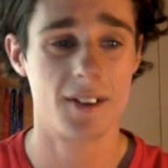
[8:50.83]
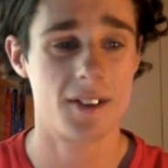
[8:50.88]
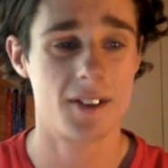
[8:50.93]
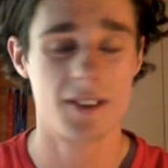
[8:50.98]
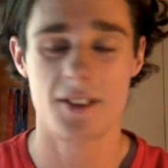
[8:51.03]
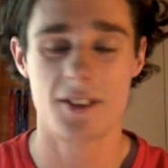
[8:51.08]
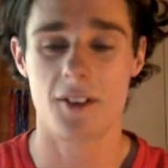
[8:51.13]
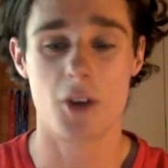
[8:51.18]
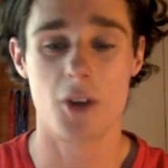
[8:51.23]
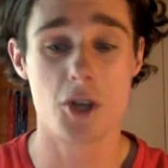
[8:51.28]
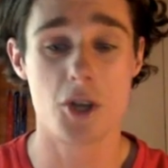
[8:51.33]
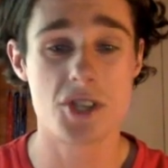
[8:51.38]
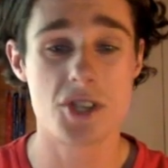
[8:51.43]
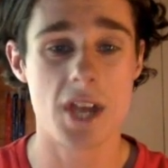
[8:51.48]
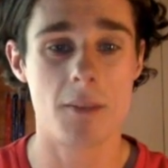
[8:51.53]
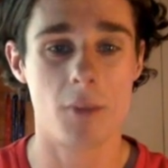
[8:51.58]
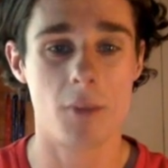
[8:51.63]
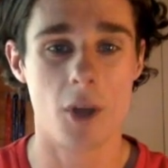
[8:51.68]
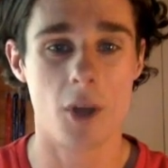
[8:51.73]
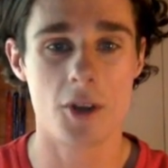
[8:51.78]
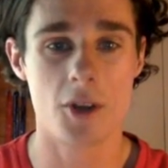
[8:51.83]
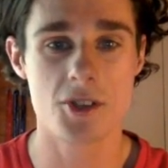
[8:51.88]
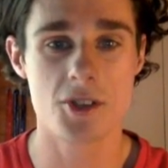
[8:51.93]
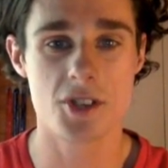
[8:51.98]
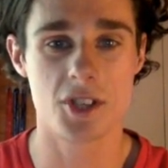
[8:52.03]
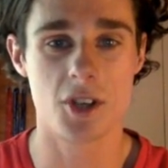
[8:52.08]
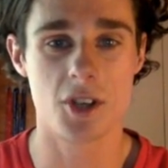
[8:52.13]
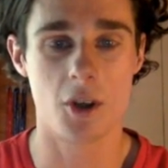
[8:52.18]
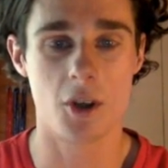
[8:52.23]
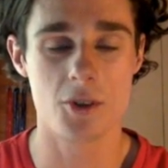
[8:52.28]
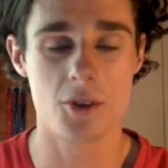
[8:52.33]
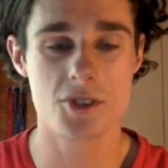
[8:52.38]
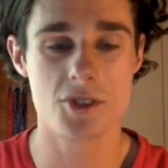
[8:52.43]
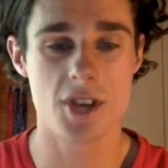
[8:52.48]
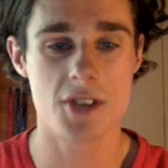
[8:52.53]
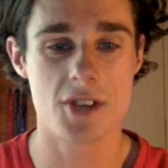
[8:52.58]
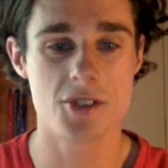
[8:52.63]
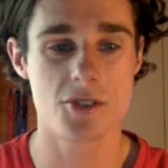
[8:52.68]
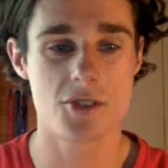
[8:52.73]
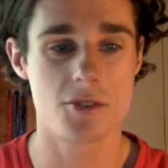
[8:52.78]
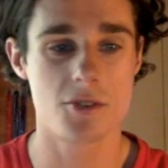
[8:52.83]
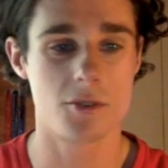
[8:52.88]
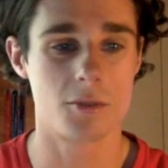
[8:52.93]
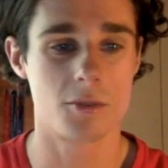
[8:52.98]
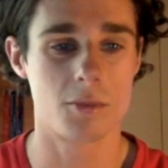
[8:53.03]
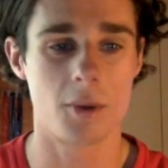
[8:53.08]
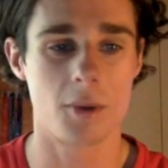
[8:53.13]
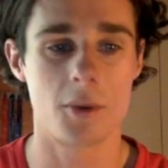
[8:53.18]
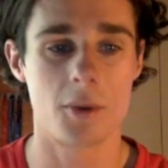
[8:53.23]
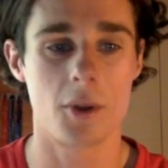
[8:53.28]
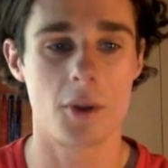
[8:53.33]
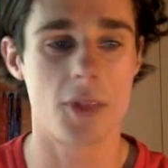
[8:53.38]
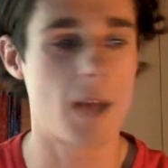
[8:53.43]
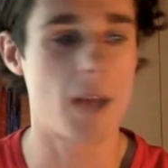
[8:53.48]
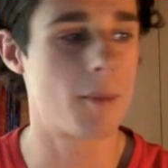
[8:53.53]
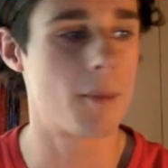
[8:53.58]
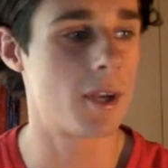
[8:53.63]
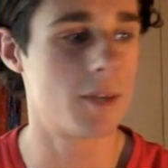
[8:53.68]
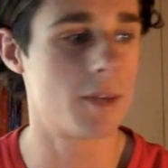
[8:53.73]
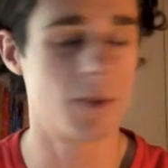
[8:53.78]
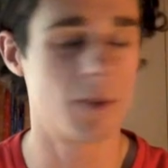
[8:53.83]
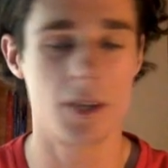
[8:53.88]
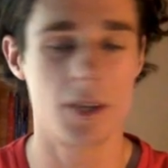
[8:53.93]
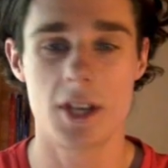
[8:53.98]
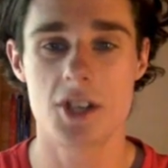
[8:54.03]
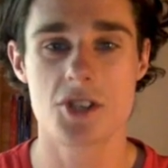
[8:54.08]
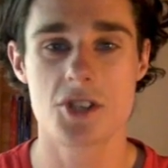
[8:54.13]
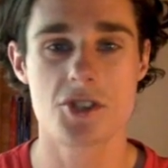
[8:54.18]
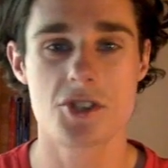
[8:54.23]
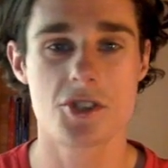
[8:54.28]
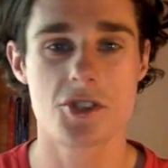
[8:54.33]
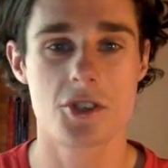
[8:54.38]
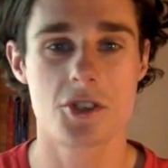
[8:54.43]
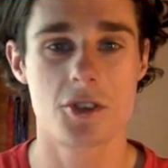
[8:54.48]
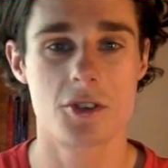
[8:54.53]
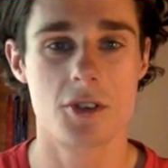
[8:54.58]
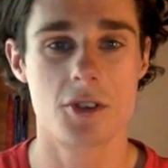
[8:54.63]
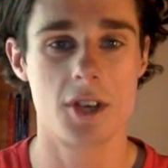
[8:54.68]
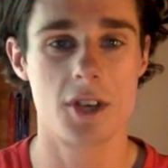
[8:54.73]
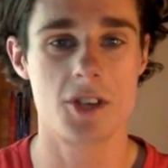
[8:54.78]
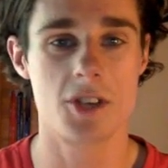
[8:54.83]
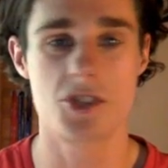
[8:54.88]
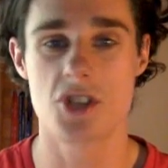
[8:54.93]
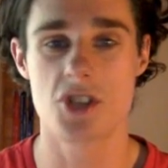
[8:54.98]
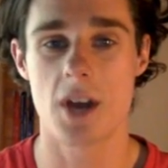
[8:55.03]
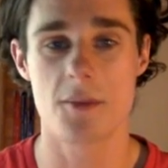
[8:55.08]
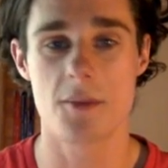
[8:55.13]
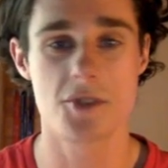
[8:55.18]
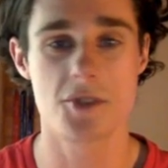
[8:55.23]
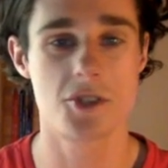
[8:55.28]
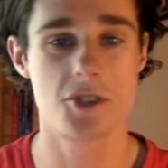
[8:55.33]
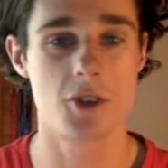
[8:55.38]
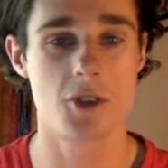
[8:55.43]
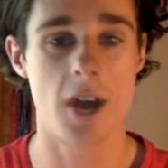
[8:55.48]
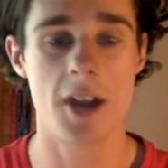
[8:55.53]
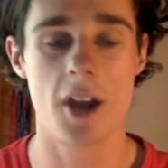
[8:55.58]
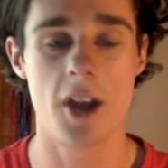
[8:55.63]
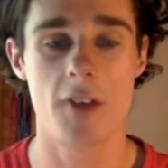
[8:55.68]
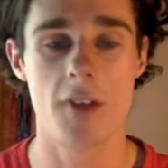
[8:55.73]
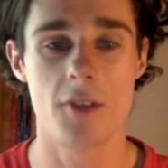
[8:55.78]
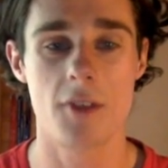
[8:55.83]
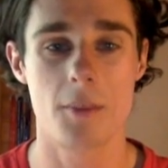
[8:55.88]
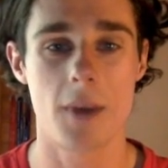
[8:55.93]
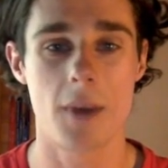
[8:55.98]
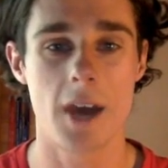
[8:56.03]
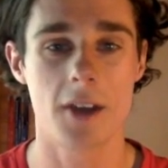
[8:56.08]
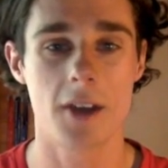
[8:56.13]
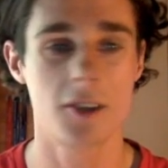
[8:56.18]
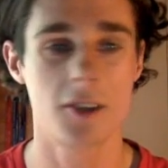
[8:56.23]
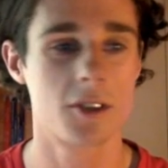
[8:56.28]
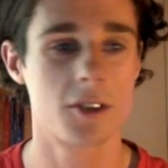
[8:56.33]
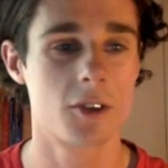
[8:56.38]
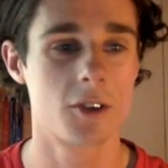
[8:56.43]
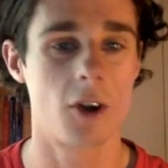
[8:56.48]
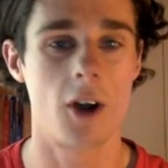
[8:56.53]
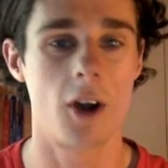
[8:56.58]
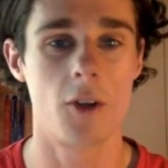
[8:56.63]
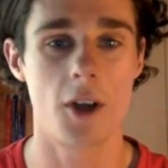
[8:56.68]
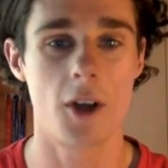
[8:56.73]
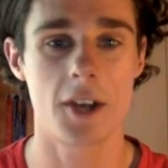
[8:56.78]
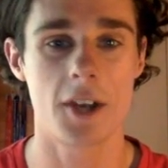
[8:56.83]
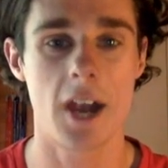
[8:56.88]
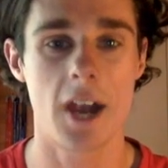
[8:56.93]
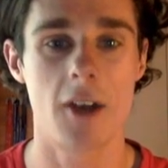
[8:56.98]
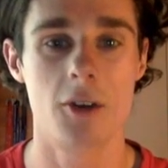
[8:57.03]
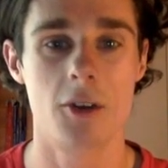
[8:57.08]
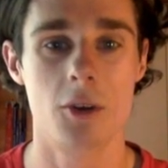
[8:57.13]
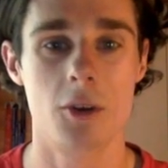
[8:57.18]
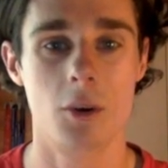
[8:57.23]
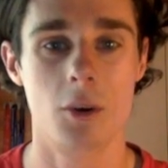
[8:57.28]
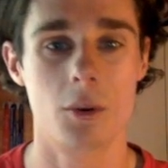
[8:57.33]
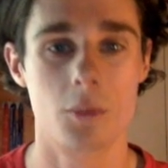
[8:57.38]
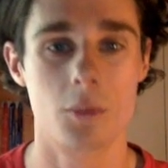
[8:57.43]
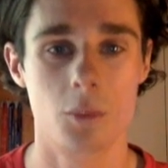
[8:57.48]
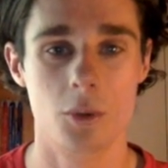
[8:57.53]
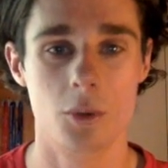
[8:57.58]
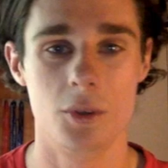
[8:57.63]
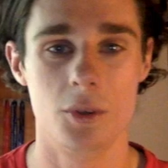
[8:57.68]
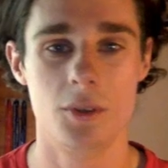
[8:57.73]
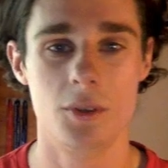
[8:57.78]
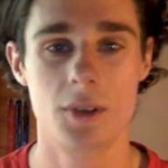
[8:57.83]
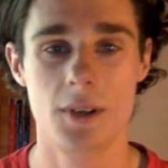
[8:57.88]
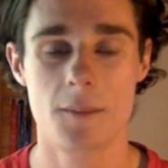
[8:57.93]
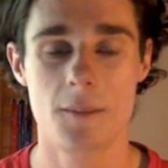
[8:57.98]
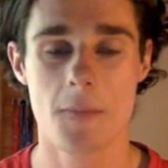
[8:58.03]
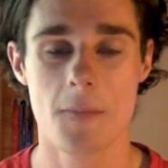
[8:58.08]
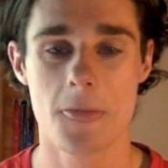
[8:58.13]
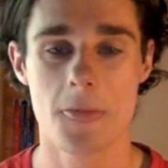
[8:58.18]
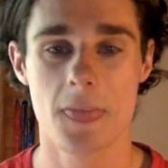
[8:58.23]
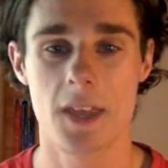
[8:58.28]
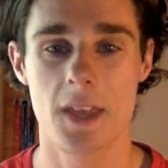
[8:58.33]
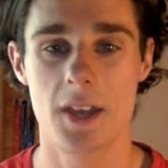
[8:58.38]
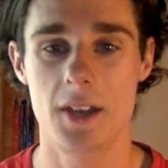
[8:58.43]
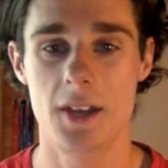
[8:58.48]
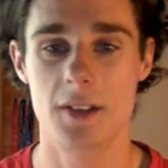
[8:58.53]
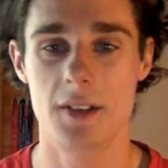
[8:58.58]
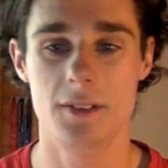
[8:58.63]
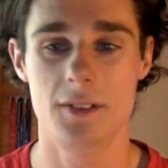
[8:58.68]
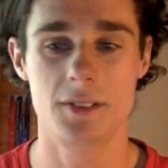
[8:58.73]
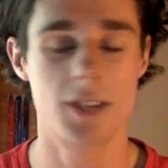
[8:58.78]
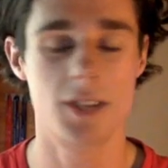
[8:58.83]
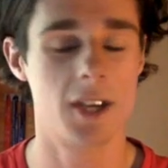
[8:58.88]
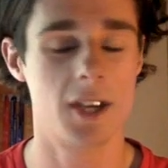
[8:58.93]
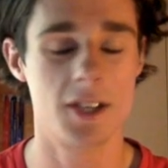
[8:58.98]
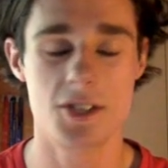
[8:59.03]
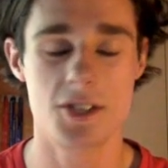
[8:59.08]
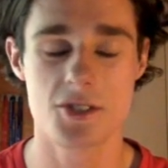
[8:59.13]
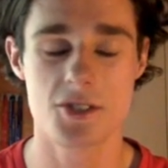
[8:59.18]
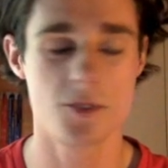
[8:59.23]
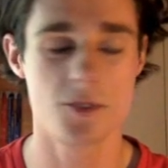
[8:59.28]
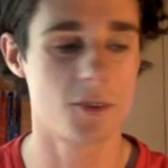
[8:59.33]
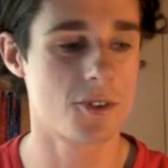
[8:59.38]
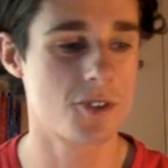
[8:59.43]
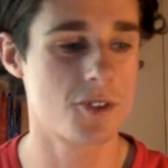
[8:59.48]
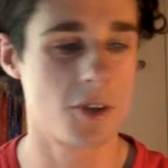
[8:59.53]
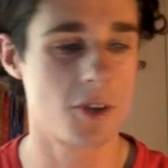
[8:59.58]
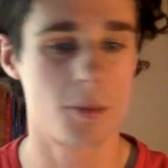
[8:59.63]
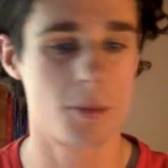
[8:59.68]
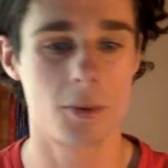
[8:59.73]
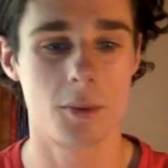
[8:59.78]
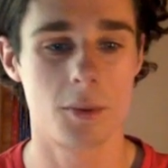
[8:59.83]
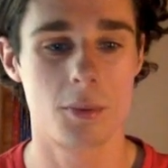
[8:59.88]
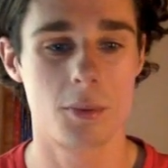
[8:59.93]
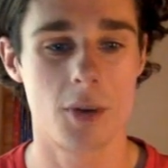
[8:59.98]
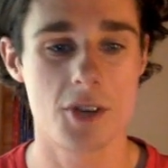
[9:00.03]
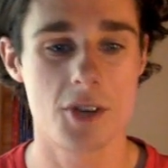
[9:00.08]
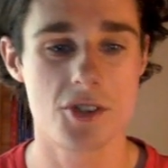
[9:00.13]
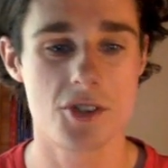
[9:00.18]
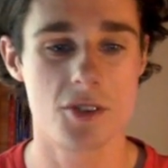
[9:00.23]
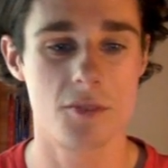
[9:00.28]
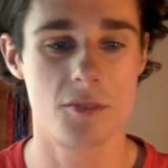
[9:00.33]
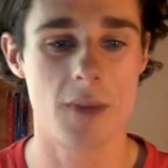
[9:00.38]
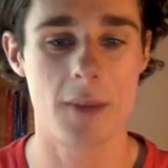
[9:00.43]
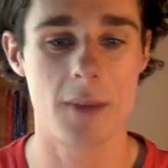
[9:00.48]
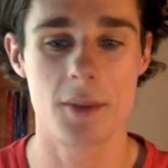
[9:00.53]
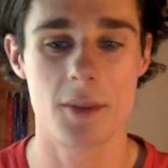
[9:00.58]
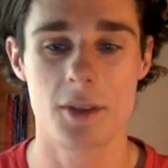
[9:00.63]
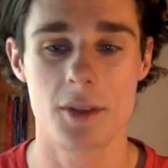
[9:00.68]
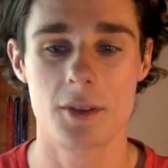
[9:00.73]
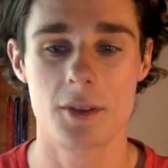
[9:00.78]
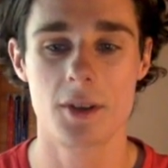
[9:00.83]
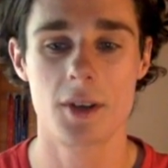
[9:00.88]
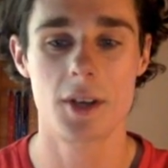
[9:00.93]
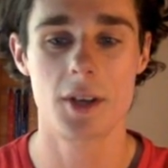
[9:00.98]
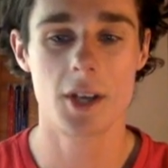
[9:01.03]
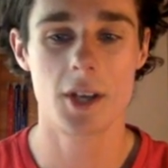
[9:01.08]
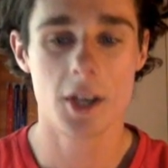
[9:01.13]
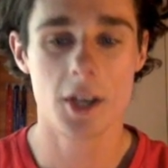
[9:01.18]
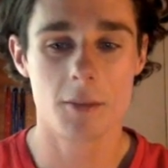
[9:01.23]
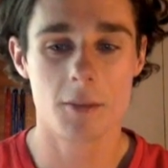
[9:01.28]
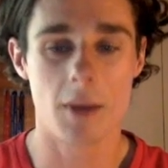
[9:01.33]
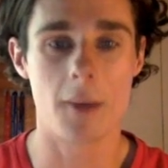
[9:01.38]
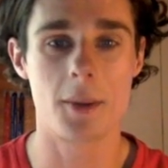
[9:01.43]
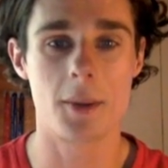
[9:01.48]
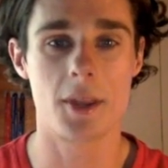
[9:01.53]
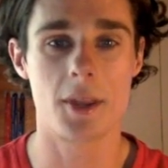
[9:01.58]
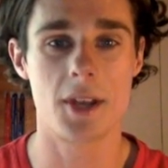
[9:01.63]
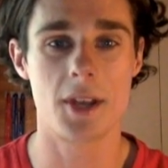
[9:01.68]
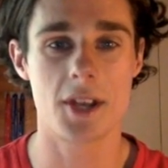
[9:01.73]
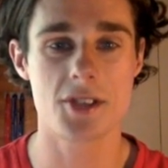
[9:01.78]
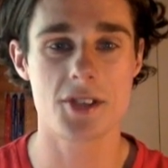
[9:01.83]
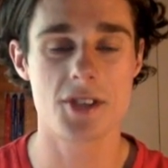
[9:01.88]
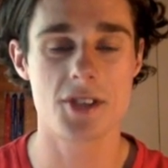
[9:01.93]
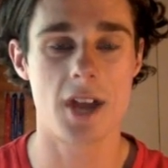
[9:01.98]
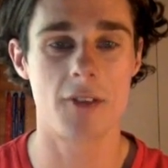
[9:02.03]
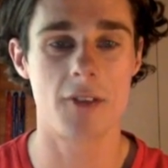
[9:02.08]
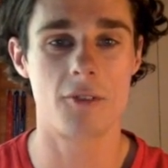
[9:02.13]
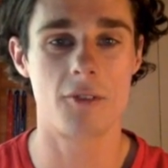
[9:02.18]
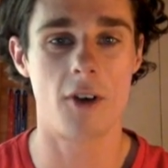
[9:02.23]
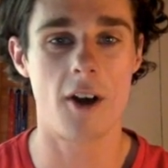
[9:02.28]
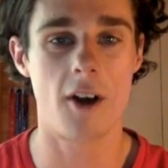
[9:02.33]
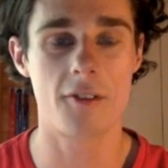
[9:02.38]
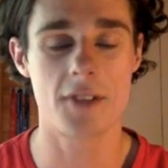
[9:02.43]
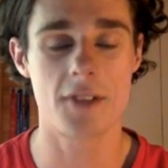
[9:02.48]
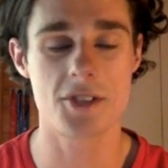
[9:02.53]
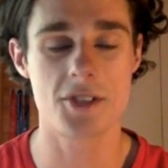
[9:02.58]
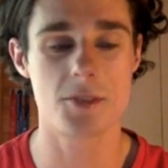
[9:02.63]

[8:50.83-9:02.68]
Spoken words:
10 blokes in the contest, probably not that many, but he just jumps straight over the pack, kind of like Aaron Norton would. And yeah, he just looks super impressive. Maybe in the next Nat Fyfe, that's a